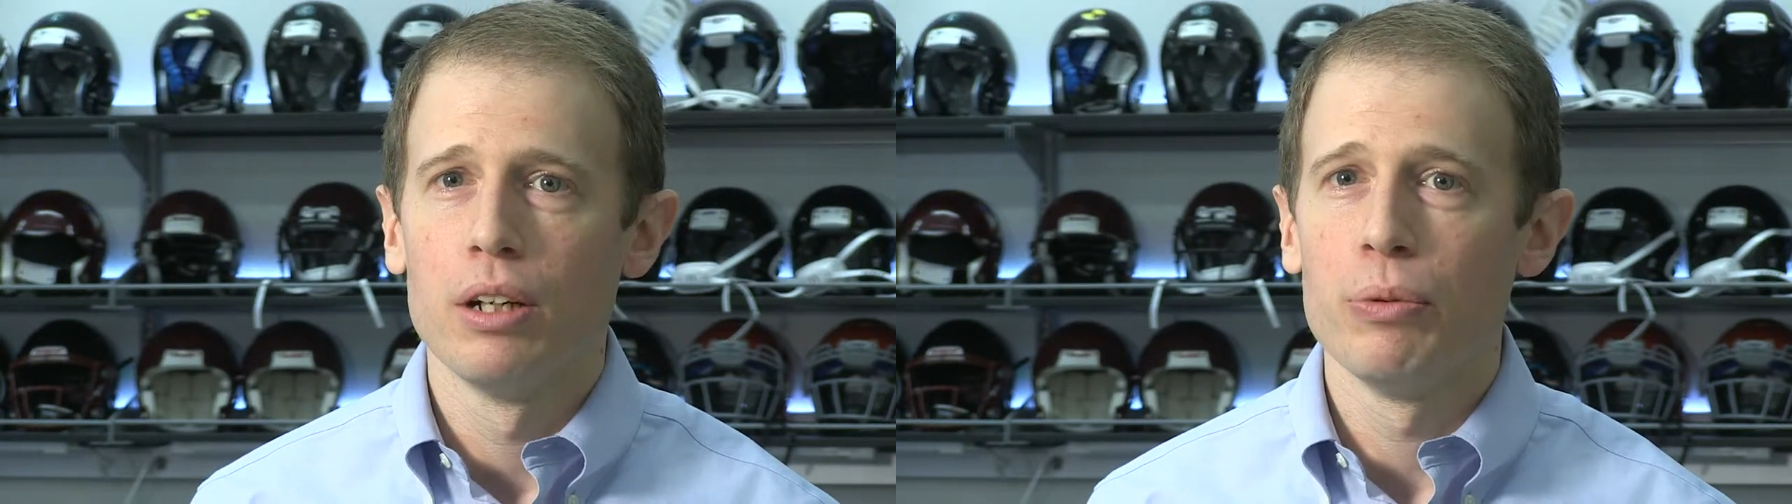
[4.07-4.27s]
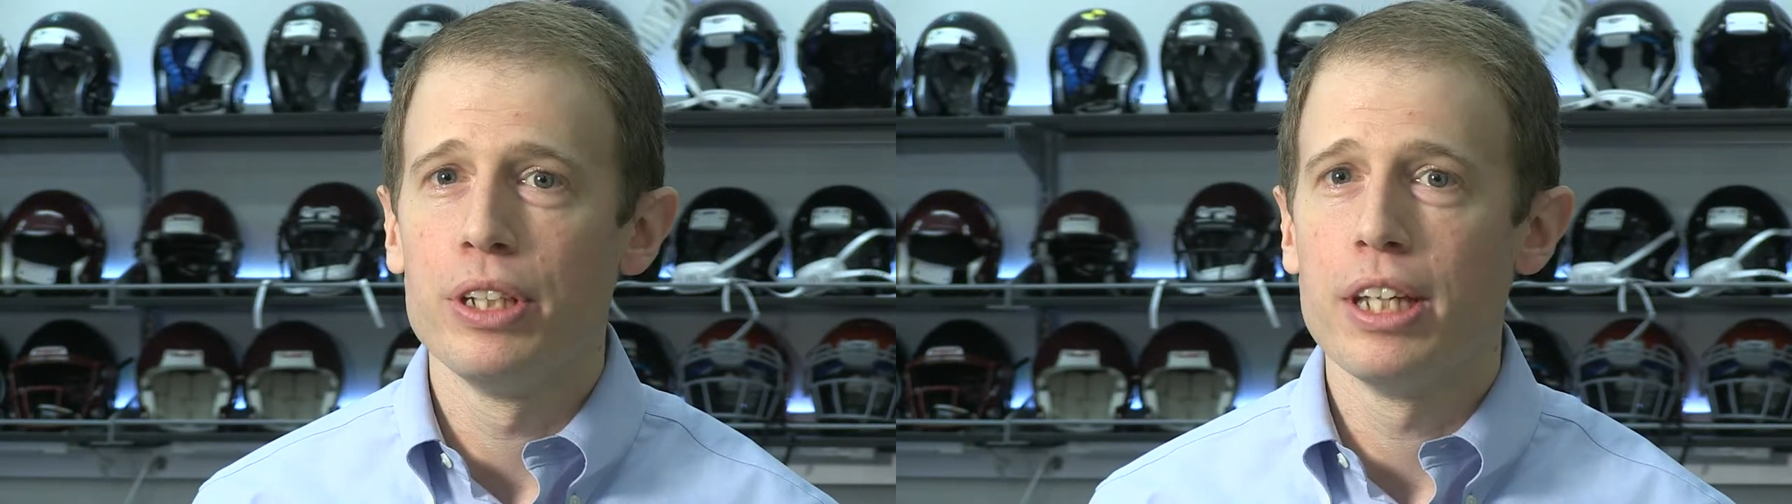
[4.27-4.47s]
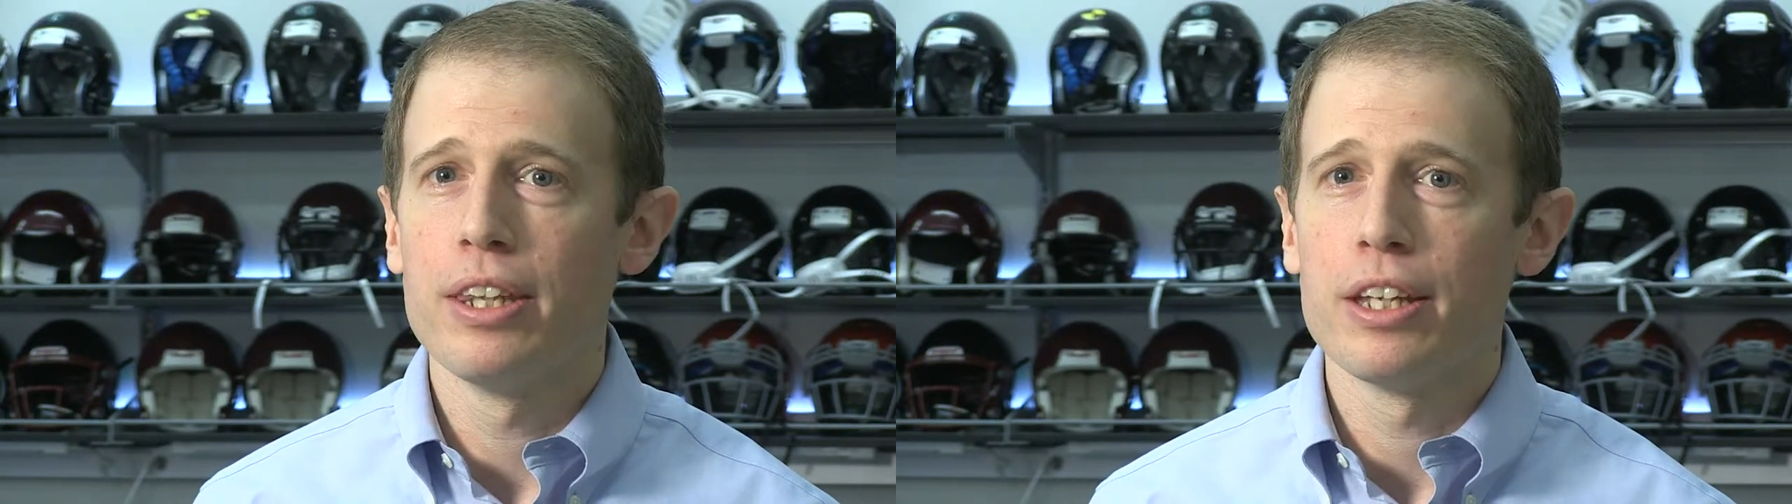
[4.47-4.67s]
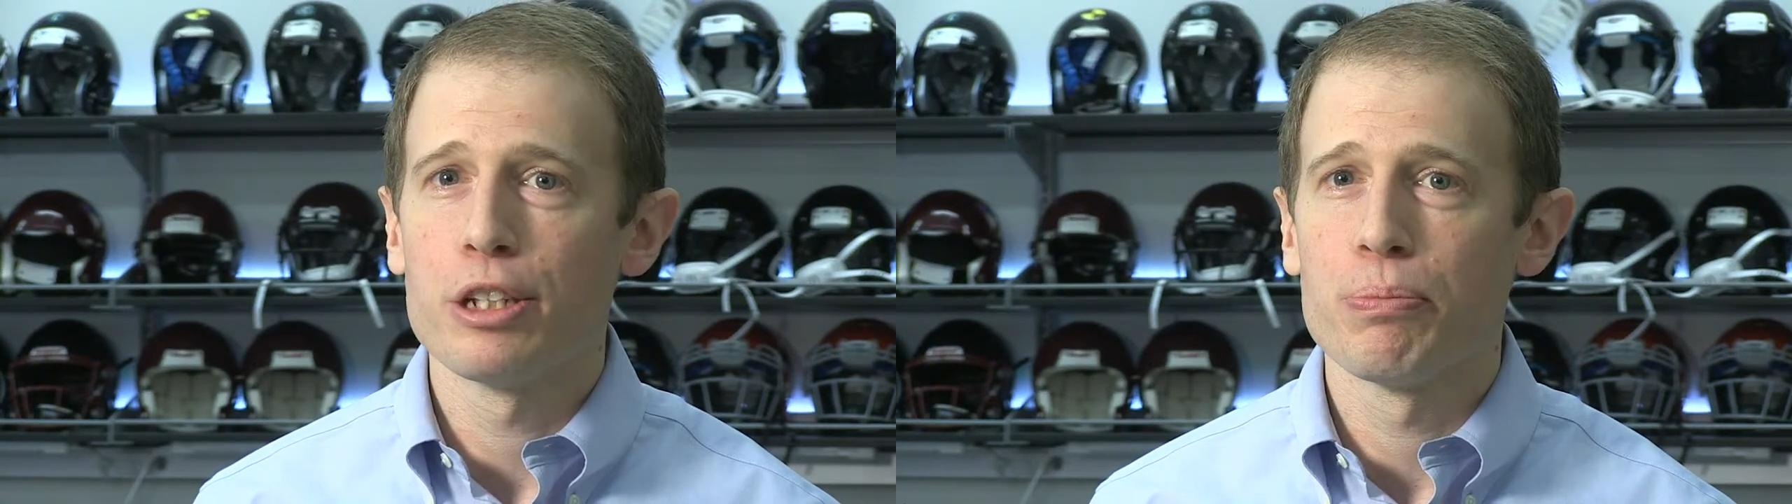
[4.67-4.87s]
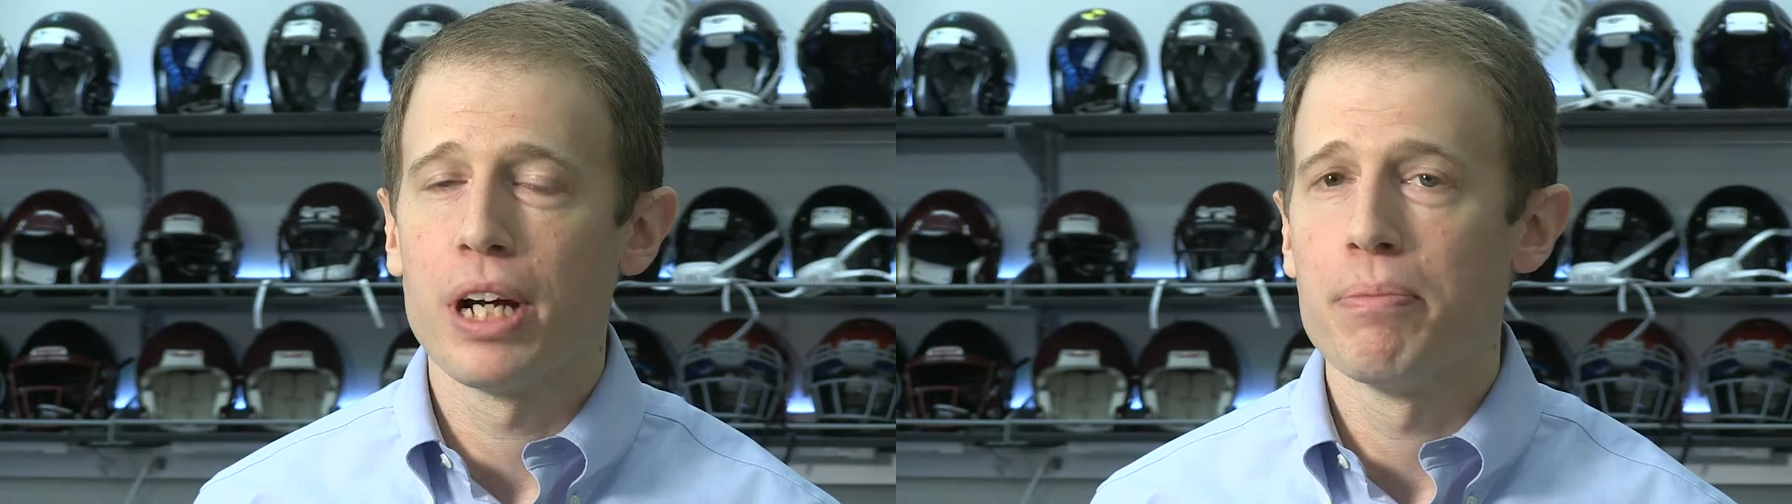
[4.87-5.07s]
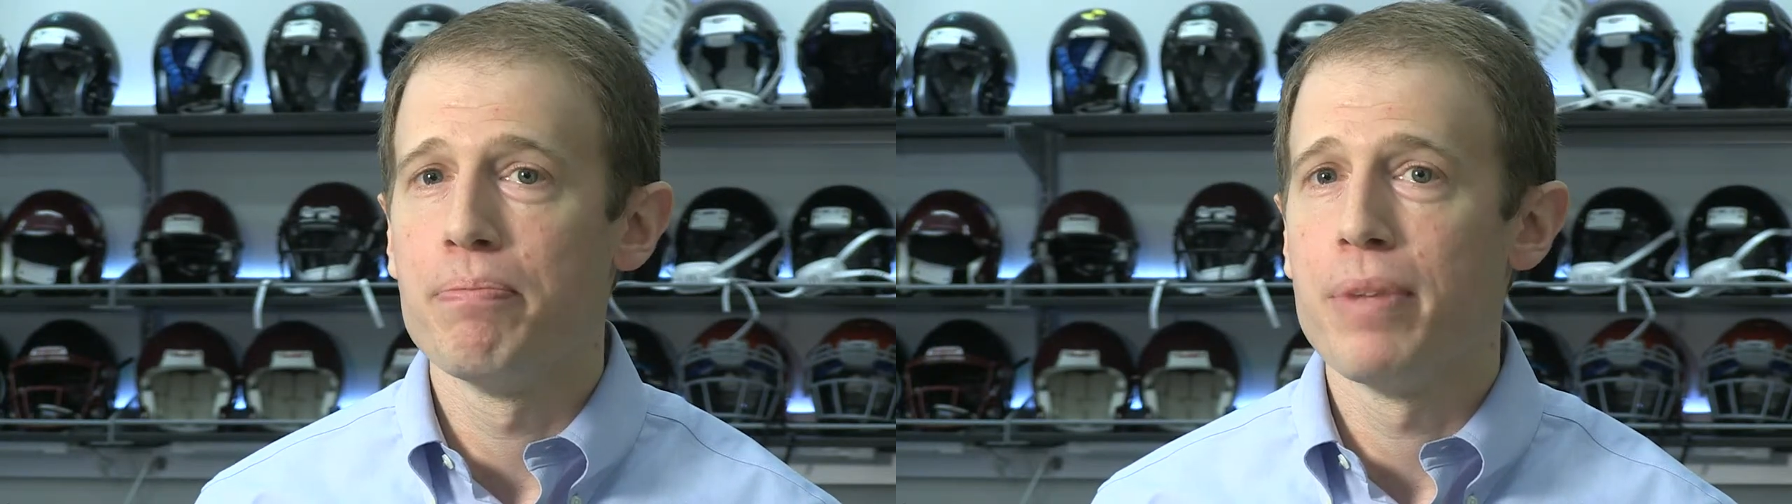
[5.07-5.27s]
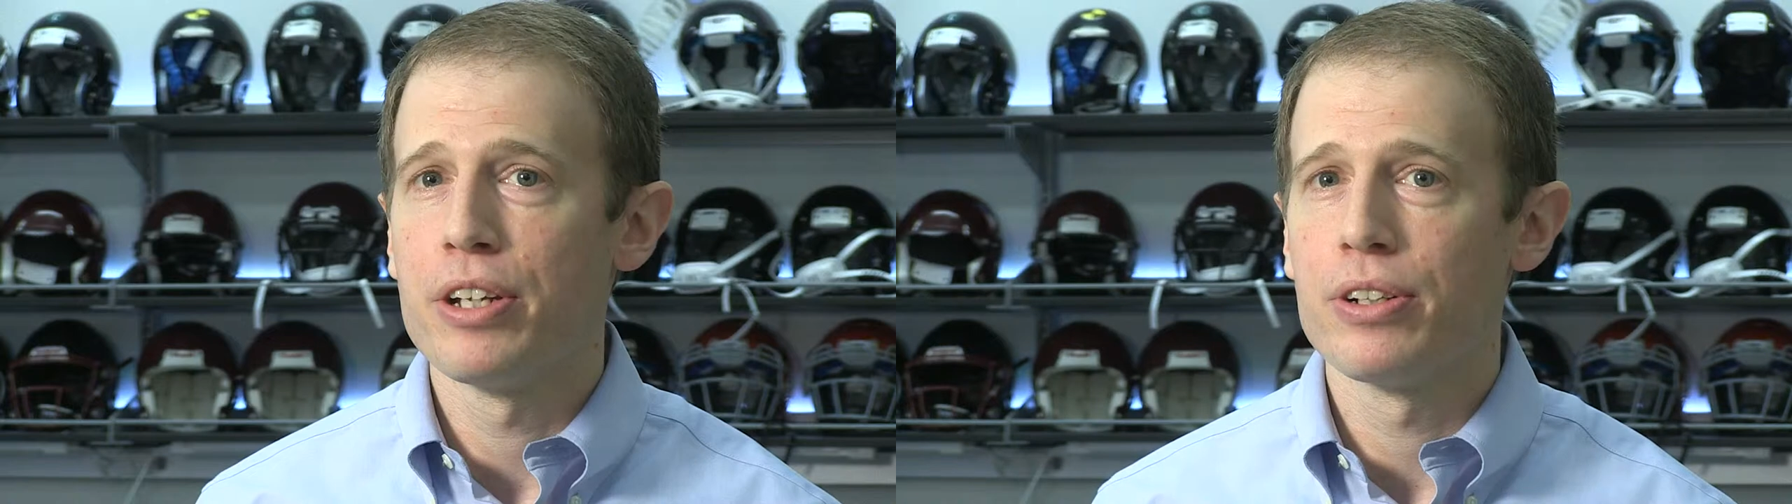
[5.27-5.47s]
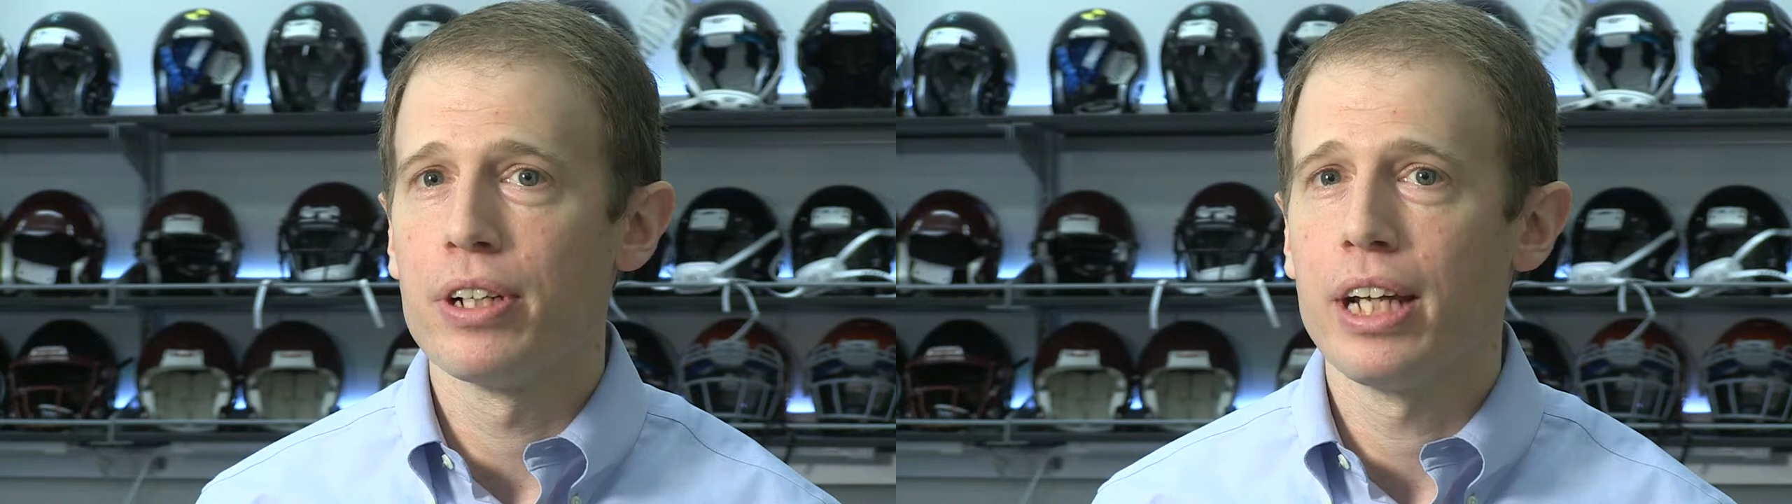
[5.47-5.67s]
We did this by
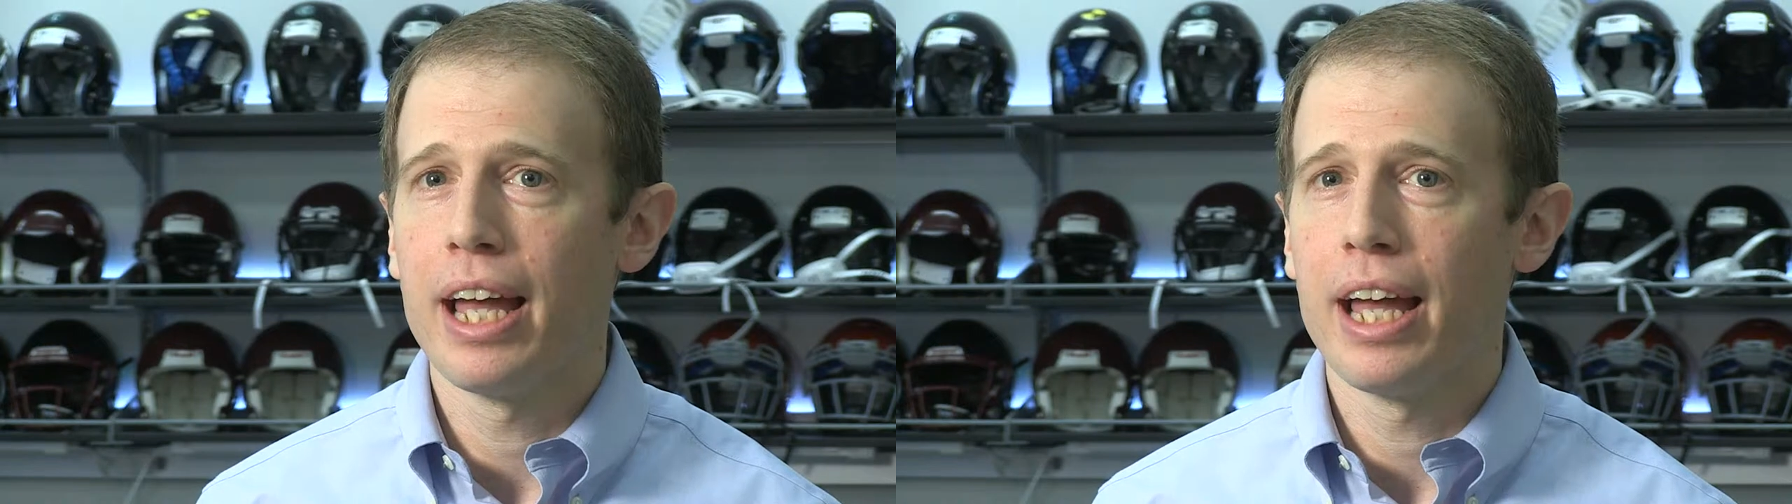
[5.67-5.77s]
measuring